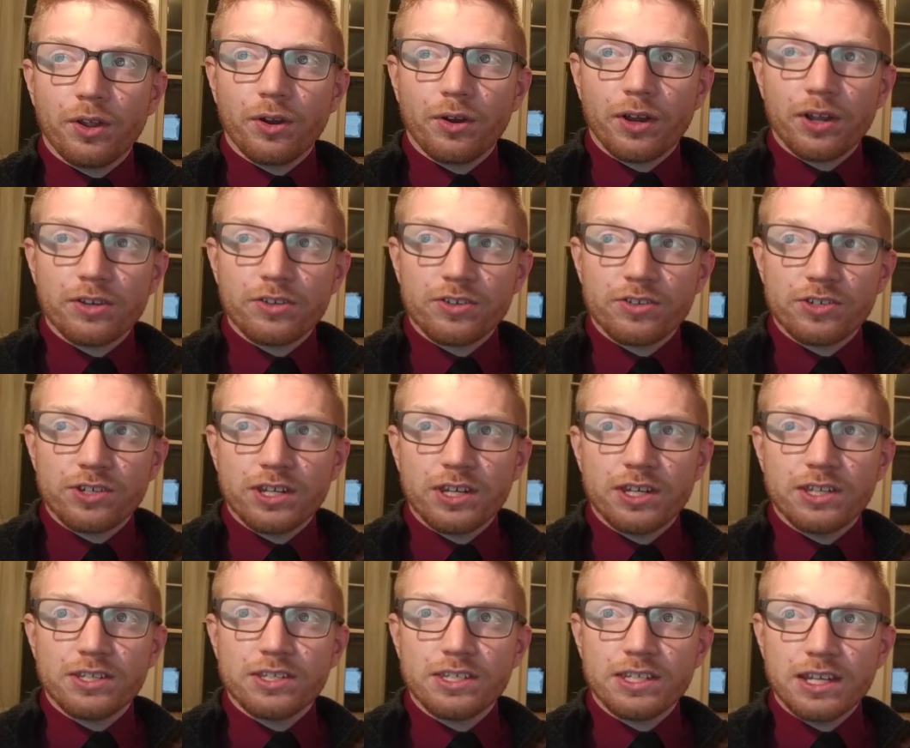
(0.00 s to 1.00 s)
you're interested
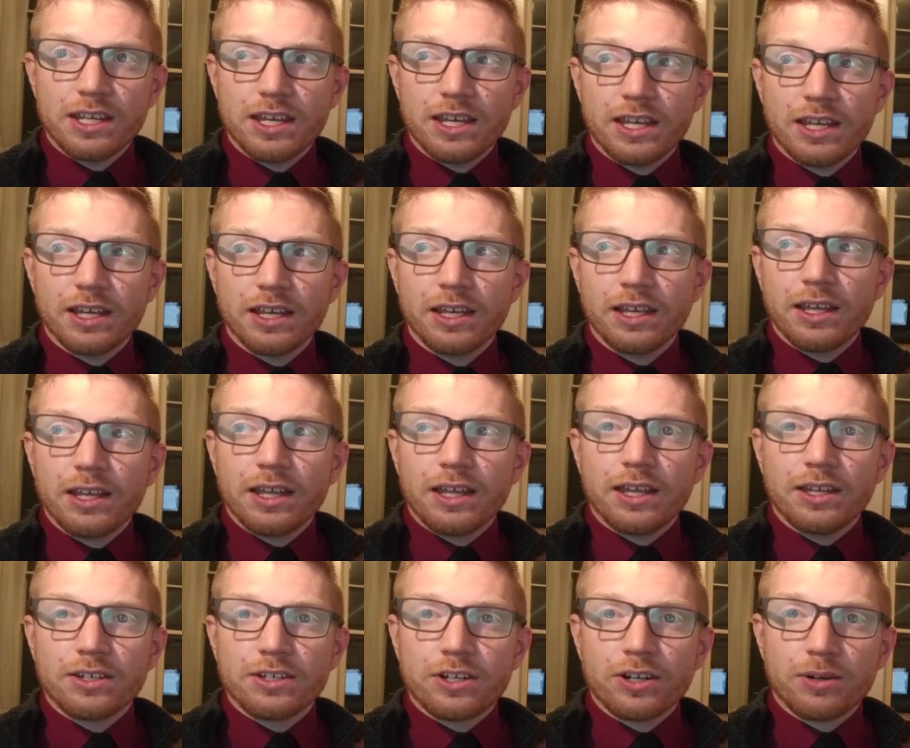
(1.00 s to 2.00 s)
in seeing
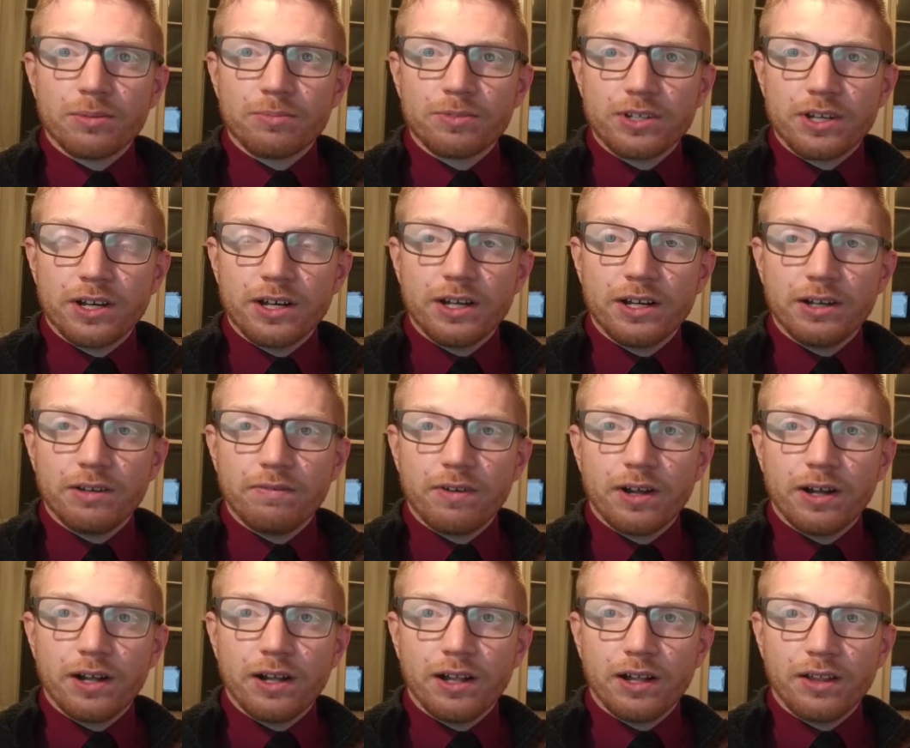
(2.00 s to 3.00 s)
in terms
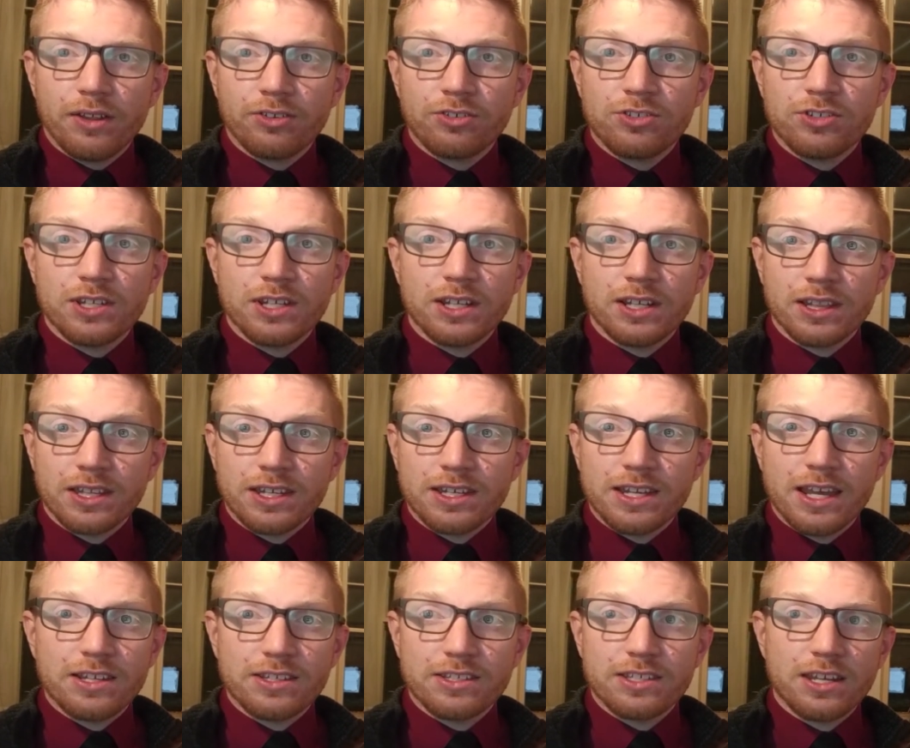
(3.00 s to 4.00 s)
of seeing the
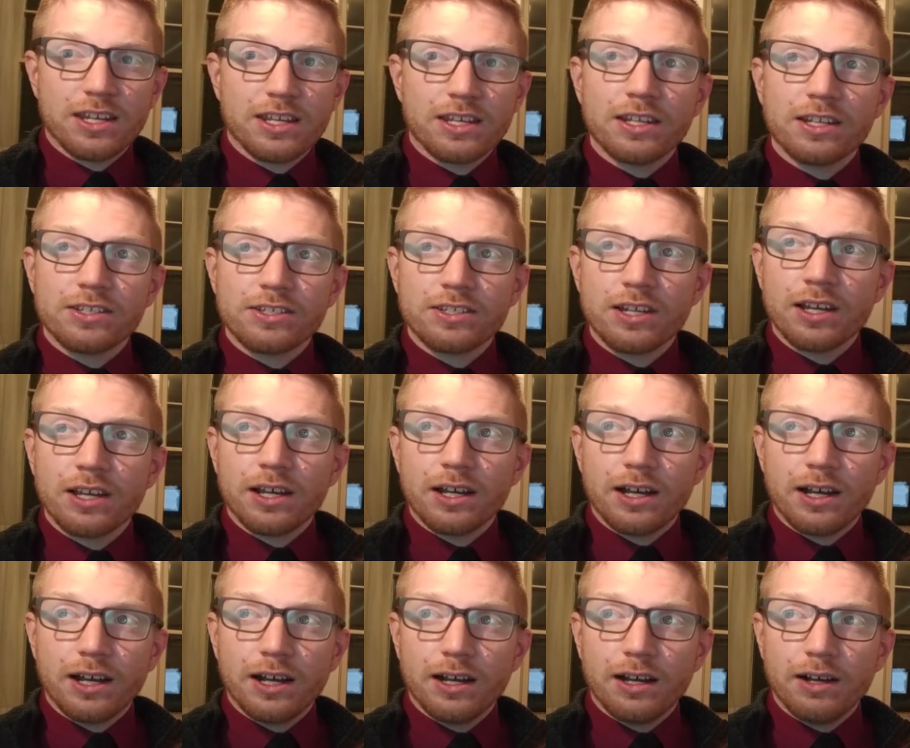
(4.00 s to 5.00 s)
densities
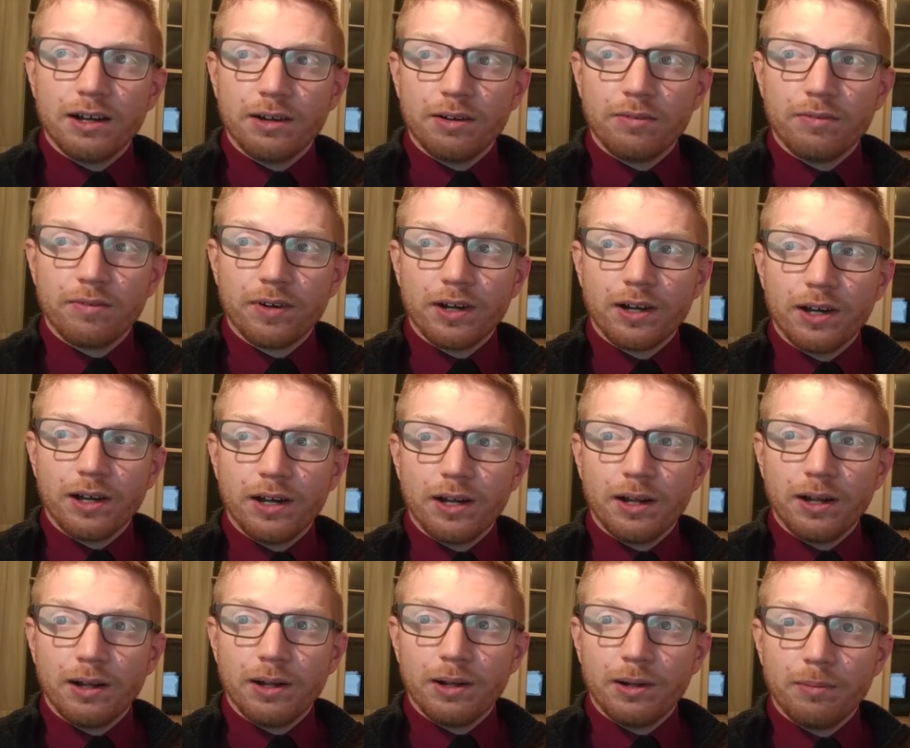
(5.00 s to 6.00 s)
of
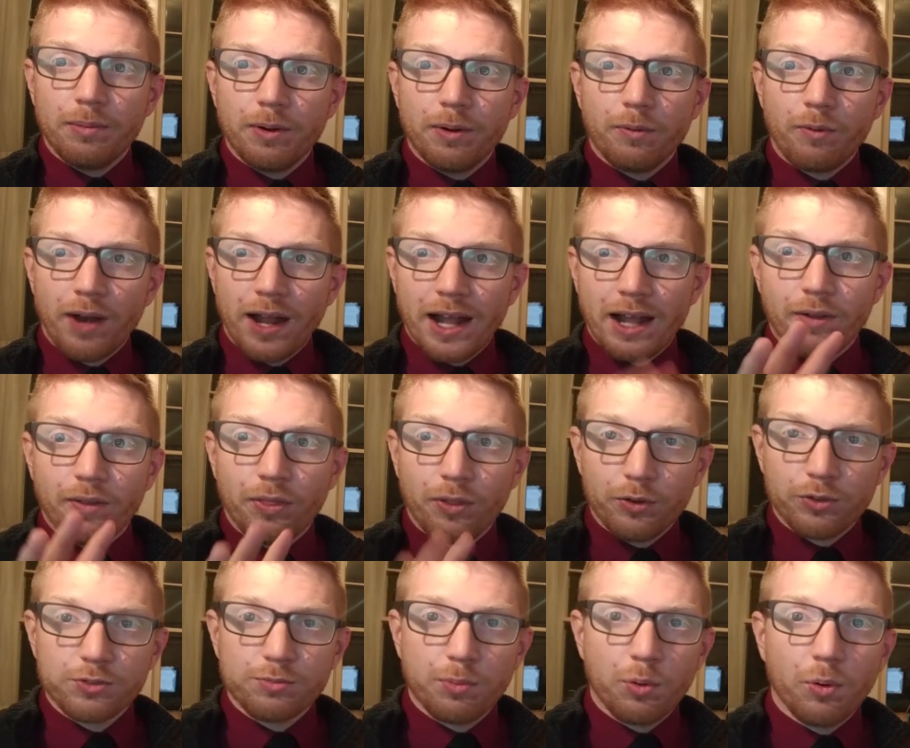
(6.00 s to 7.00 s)
around
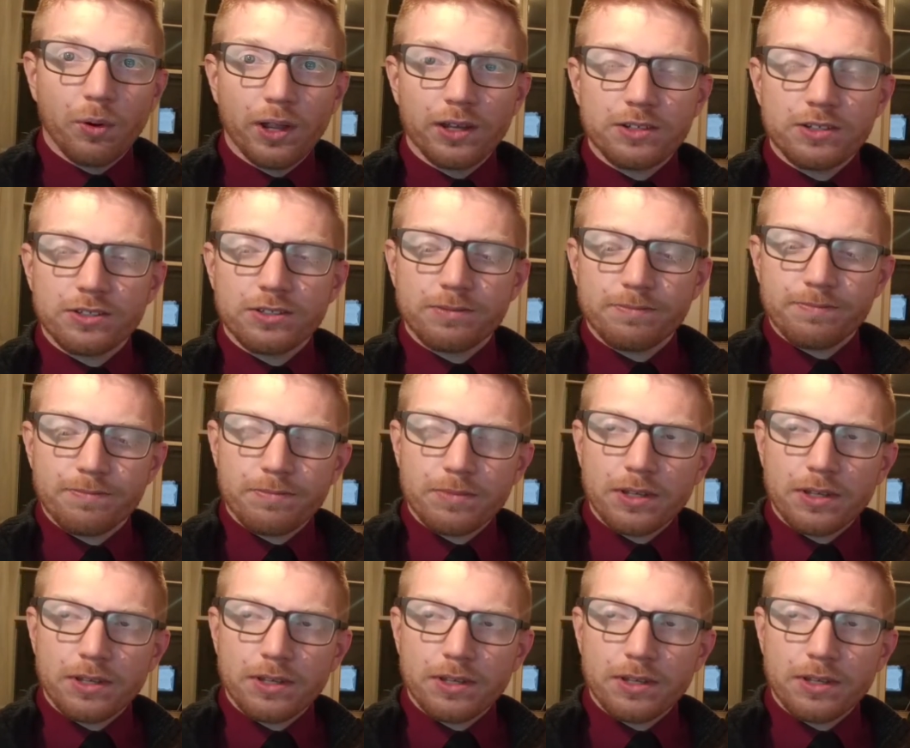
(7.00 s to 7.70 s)
those points.